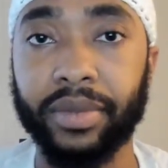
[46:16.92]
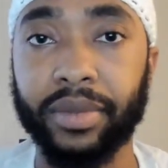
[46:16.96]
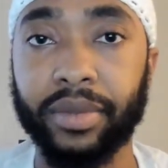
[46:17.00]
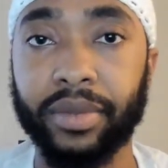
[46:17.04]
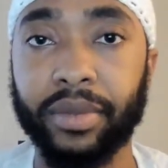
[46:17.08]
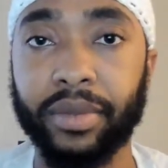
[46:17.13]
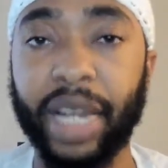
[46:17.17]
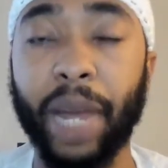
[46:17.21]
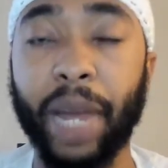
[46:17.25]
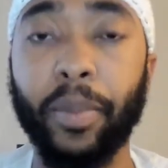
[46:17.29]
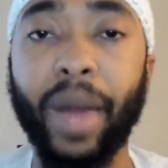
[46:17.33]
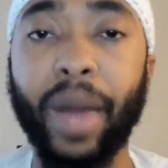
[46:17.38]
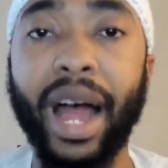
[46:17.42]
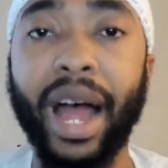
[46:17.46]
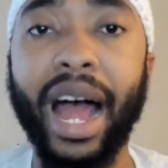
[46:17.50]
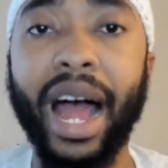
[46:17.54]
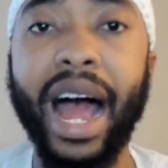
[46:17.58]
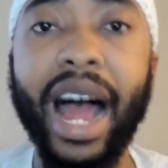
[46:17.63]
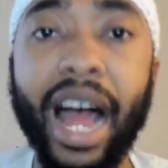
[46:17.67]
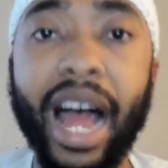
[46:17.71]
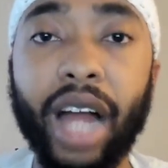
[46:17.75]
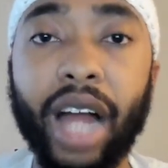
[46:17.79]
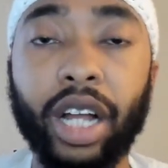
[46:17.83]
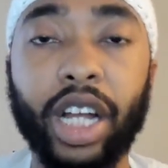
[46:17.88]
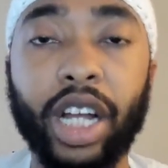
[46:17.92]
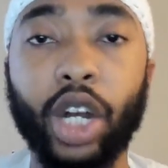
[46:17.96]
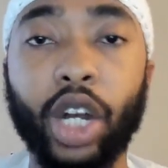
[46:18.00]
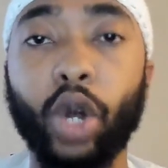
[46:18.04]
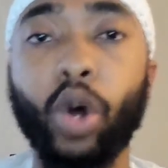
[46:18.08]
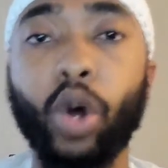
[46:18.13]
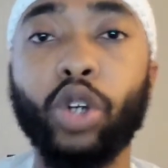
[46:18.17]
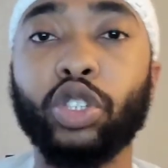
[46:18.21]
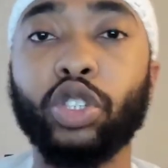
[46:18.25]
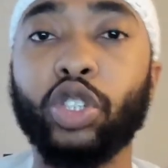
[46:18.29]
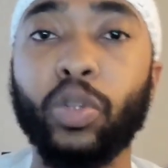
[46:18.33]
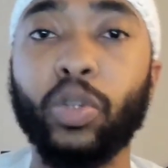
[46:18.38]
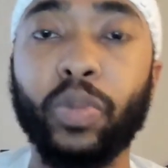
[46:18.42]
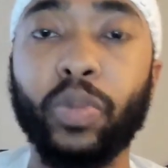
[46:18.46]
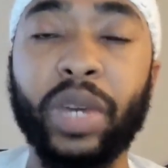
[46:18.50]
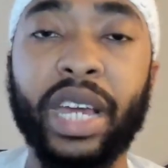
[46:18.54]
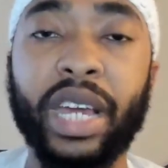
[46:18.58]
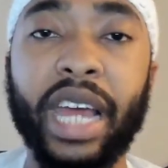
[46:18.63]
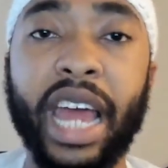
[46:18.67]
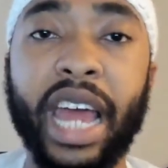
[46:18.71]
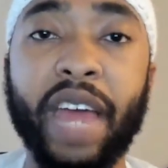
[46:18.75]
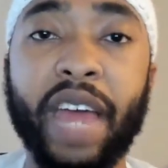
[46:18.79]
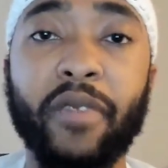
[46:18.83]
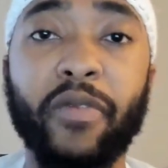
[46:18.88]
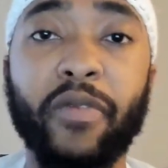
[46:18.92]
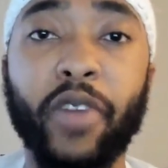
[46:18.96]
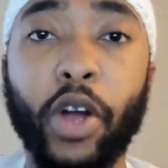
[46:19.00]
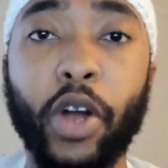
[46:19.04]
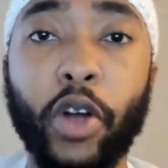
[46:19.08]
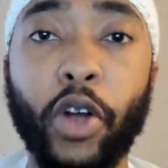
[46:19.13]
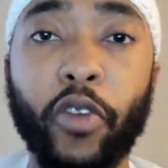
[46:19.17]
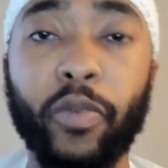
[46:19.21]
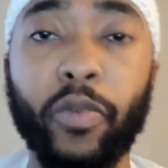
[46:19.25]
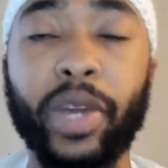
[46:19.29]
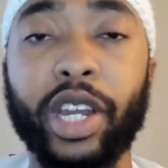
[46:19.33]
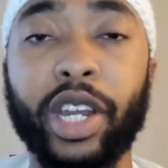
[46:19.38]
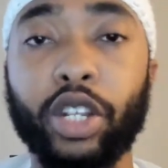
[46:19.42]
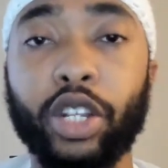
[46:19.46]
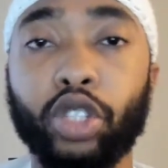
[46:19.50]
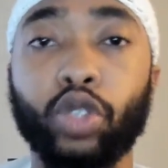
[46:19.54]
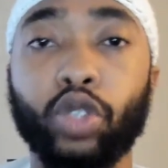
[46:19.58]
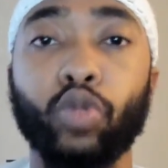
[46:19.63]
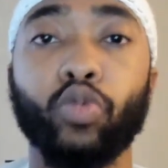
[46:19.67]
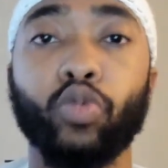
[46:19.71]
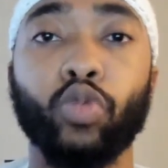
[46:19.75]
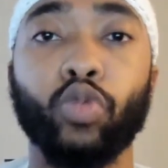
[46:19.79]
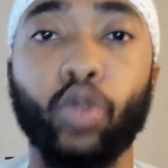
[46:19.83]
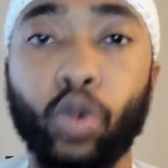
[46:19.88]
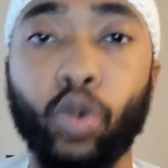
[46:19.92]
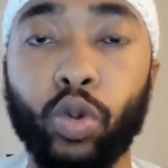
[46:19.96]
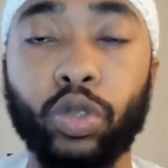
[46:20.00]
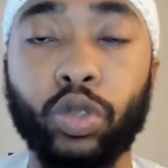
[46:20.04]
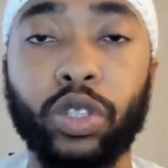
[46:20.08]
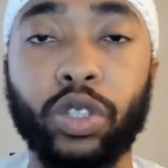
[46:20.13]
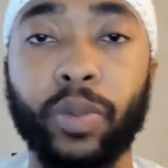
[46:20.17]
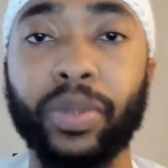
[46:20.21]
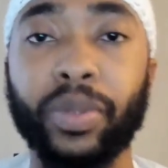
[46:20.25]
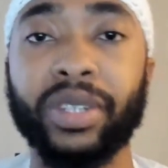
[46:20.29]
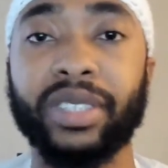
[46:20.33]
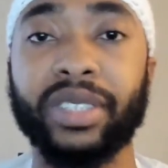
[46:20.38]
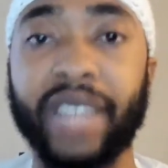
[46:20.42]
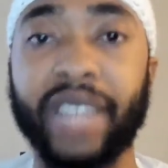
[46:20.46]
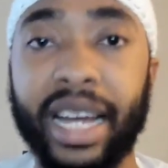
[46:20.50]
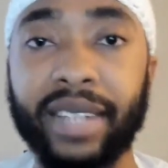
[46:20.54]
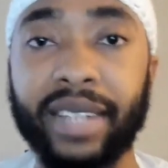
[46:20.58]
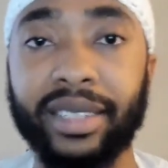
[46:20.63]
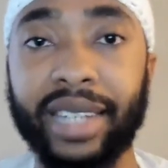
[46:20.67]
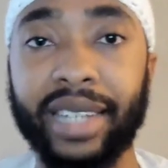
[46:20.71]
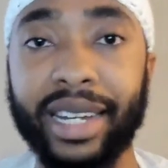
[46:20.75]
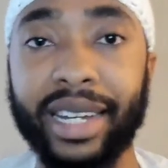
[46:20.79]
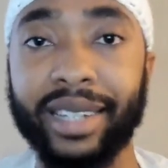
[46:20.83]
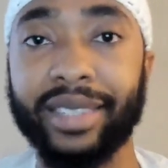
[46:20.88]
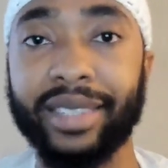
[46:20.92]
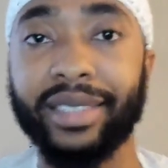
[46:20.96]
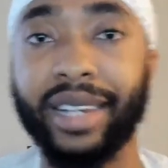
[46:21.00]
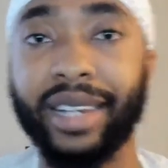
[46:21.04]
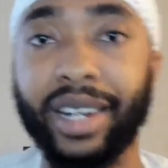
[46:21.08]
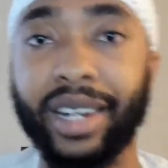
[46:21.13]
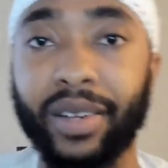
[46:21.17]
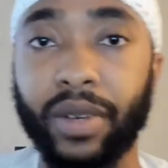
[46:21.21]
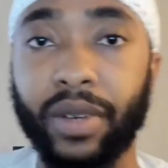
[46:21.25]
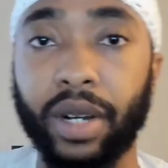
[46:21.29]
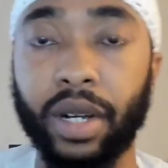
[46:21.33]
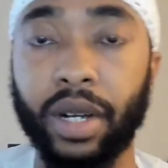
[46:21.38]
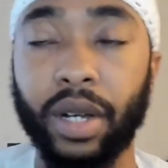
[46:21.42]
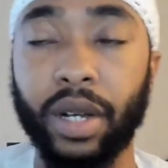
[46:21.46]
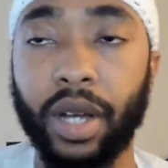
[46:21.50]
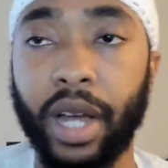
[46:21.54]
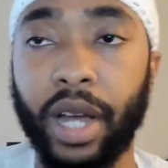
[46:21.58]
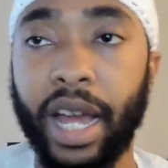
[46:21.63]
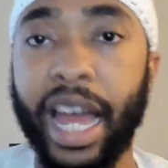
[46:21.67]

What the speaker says: Now, Baal can also be a verb meaning to rule, to possess, etc.